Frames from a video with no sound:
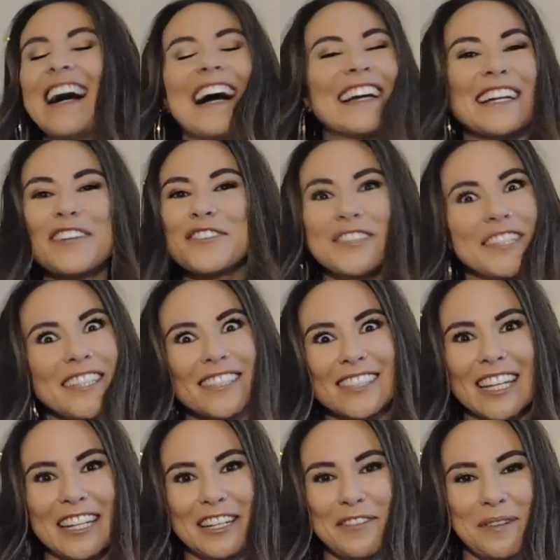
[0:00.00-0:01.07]
I get really
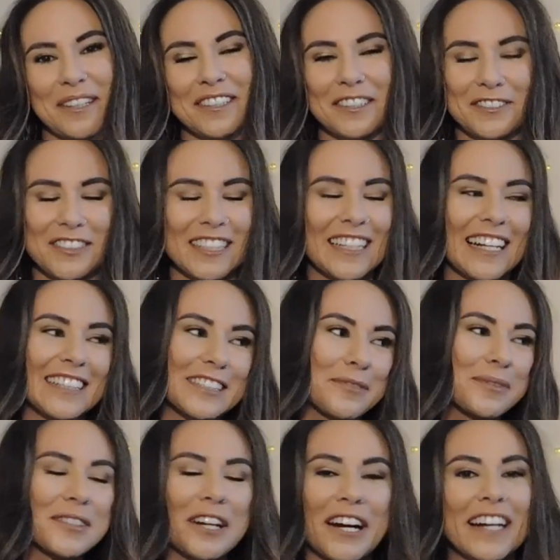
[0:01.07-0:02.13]
excited about thrifting, guys, I'm
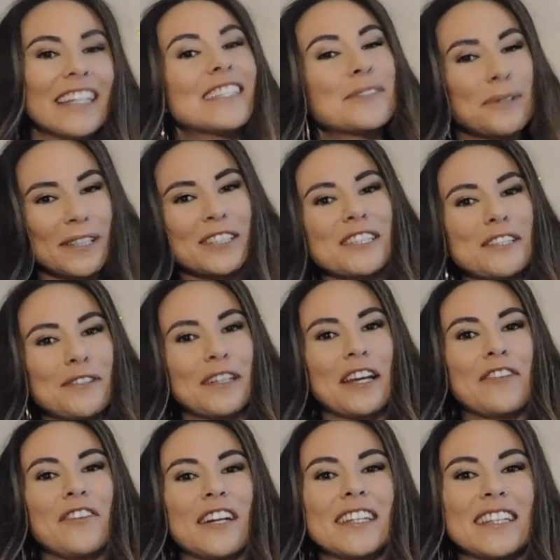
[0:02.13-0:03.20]
sorry. Especially when I
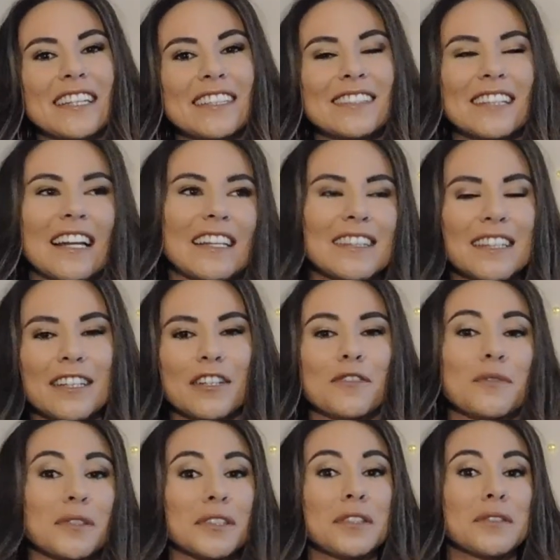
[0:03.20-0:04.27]
find things that I think are
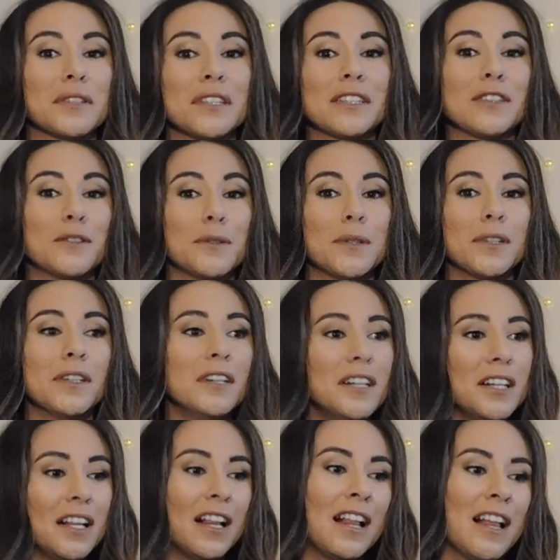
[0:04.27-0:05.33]
really, really cool.
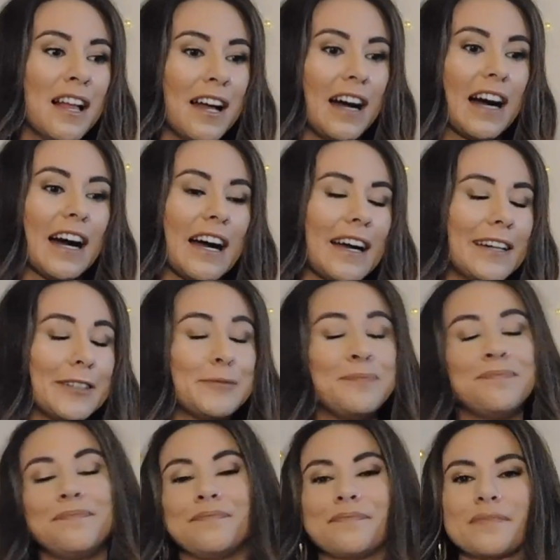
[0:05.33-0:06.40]
I'm
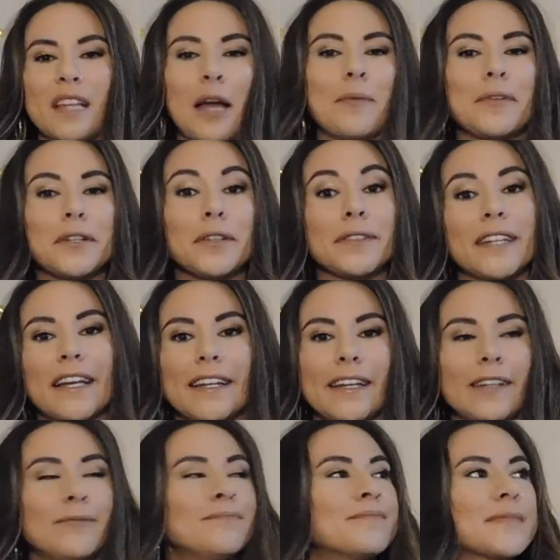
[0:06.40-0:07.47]
a little
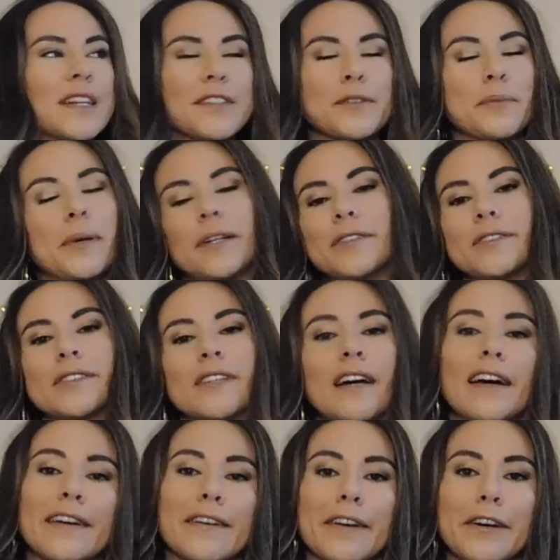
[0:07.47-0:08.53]
nutty, I suppose.
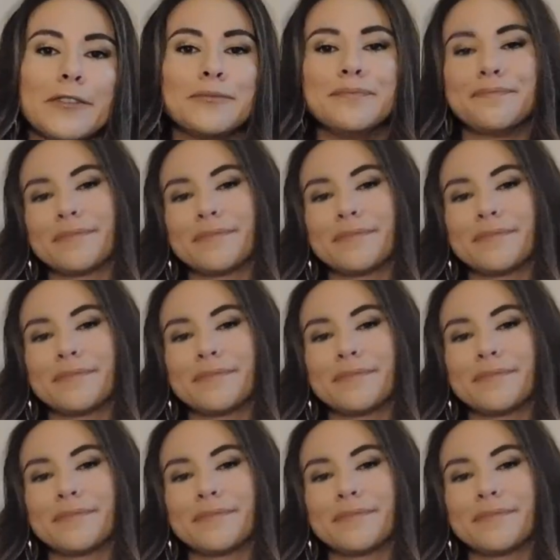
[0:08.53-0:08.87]
I don't know.